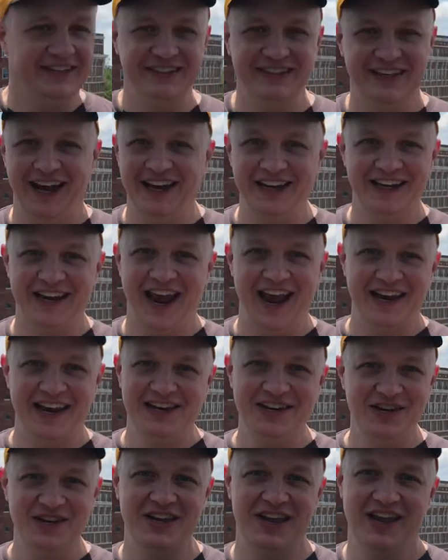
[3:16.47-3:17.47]
and, and,
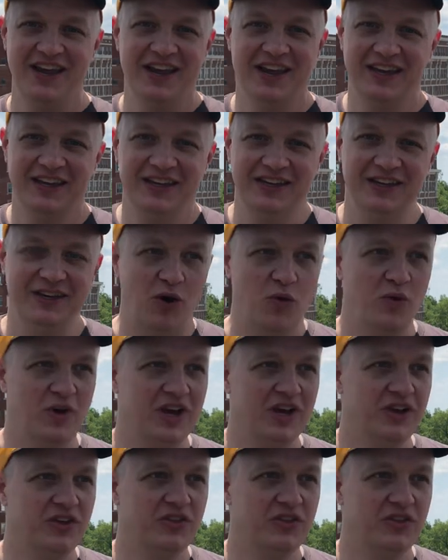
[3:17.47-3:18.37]
and you know,